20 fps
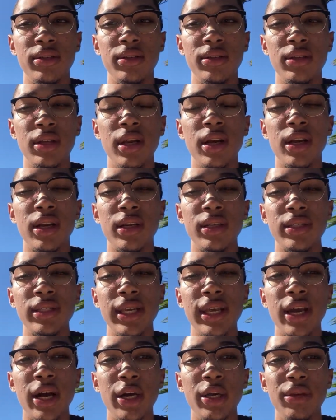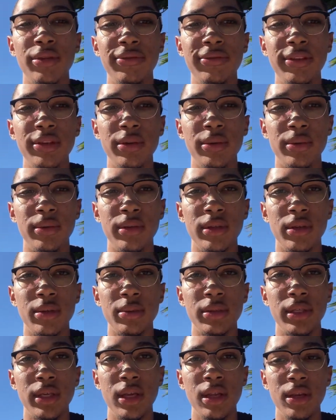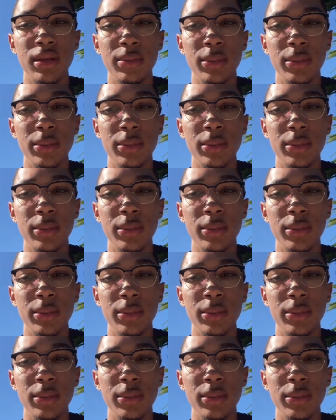you gotta say how you feel. You know what I'm saying?